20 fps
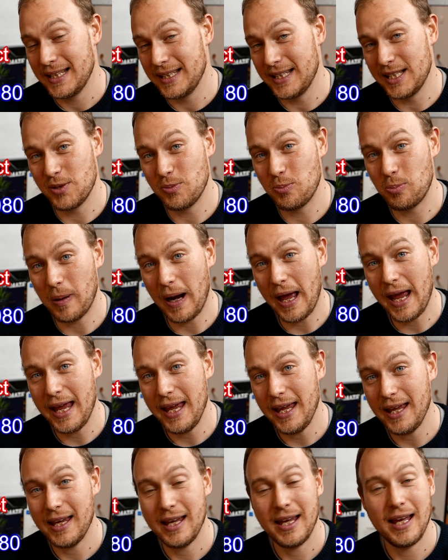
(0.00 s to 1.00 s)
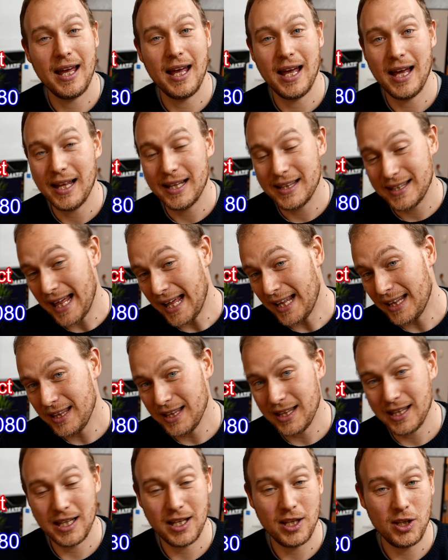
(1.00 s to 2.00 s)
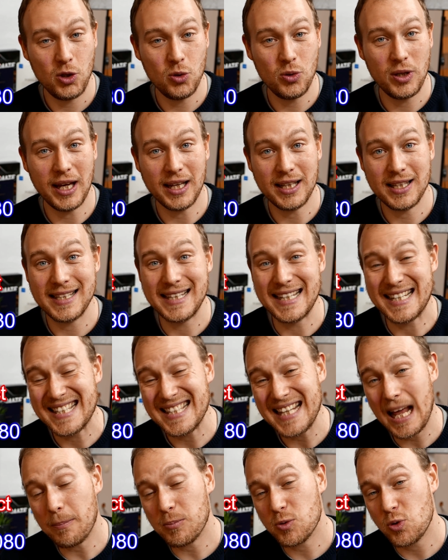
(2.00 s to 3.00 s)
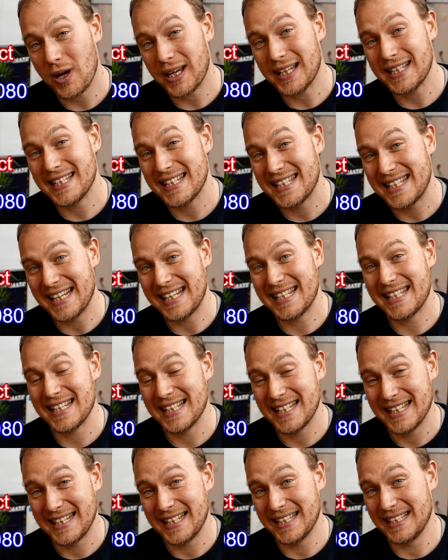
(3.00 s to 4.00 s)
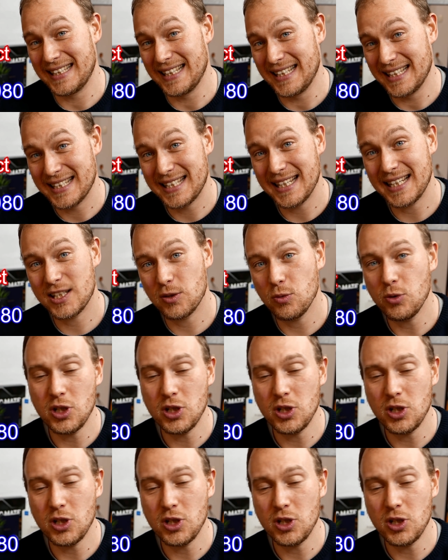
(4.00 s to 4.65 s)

display. Then you get the Snapdragon 636,